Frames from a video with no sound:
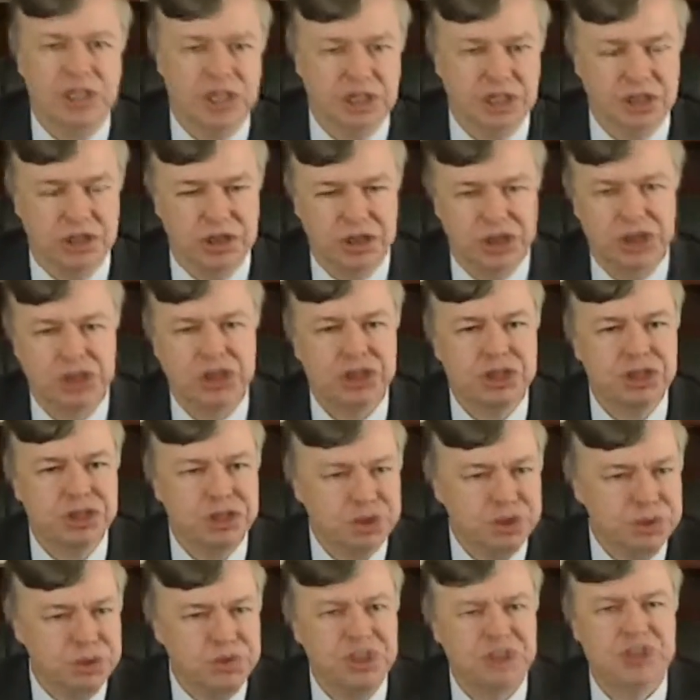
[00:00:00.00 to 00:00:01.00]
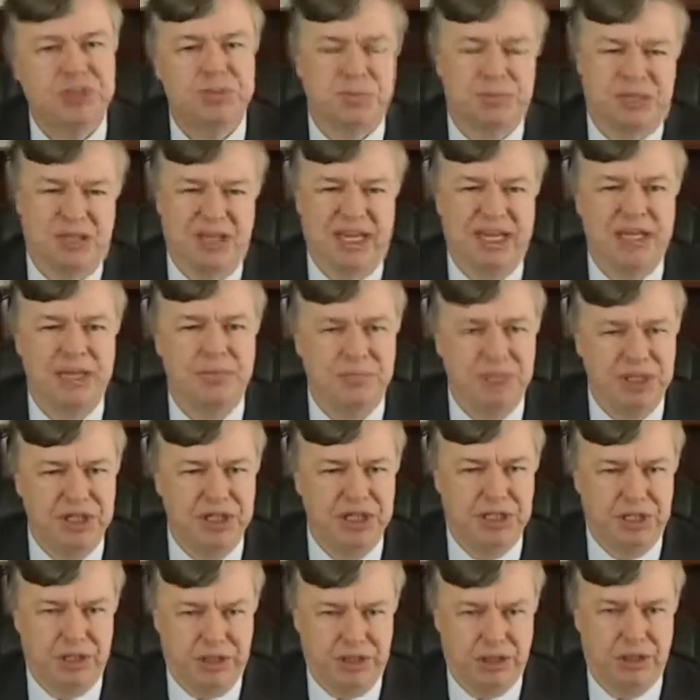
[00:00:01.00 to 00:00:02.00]
In addition to this plan
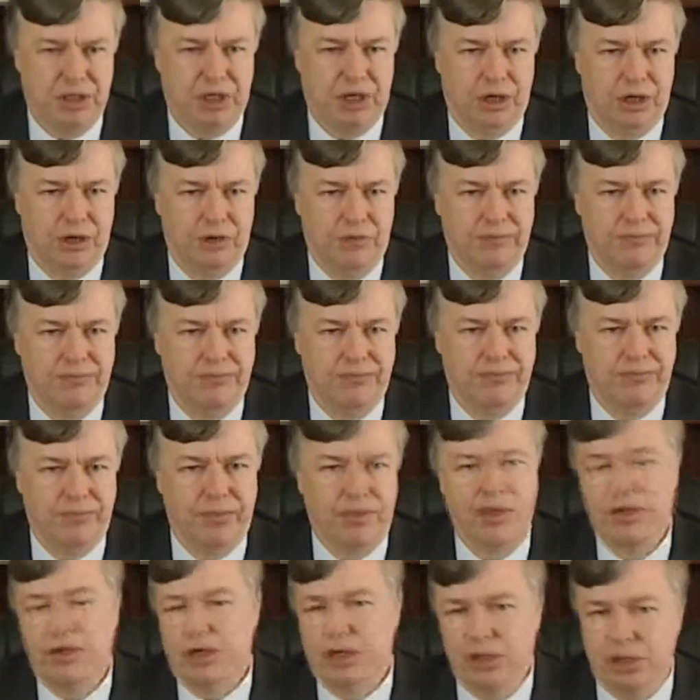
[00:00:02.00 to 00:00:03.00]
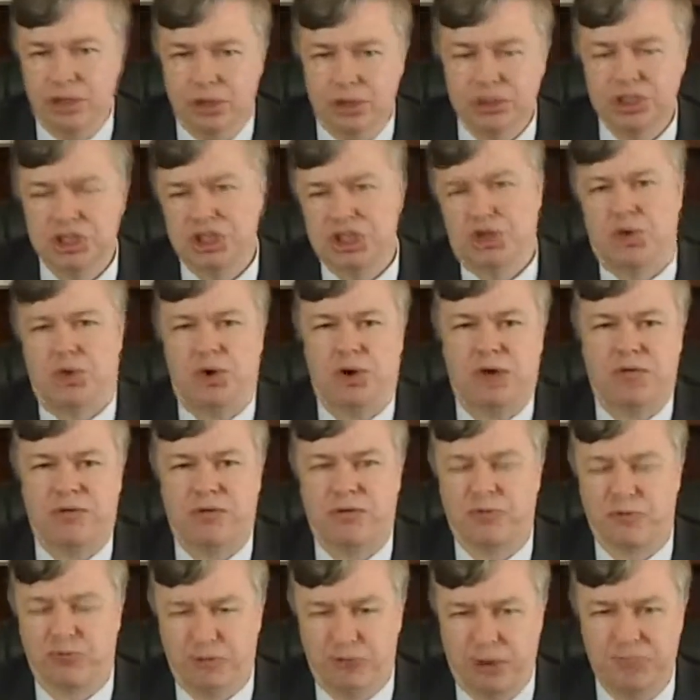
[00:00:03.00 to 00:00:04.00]
being in there, there is an
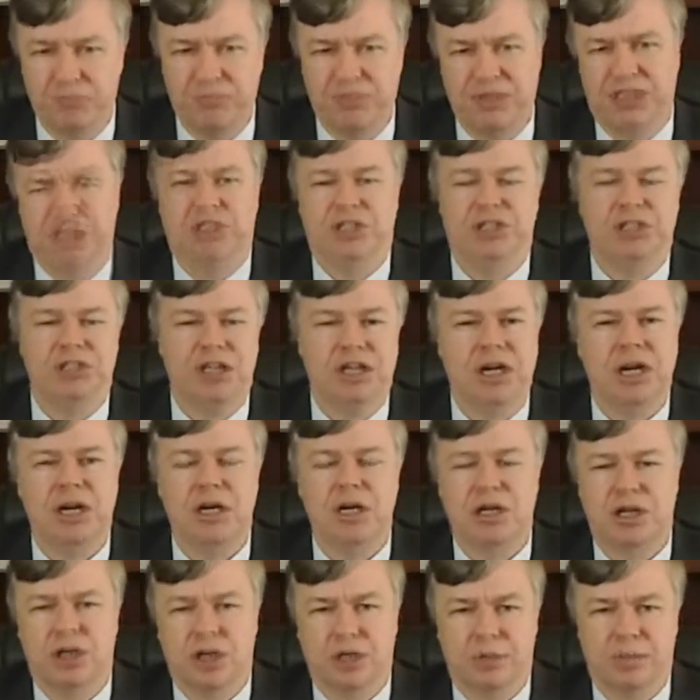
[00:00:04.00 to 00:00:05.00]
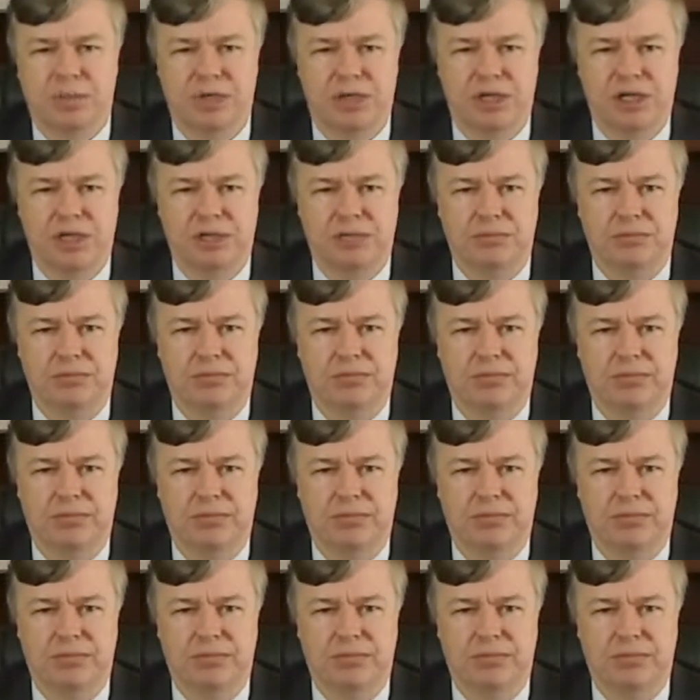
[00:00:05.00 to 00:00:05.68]
offer from me to get on an airplane,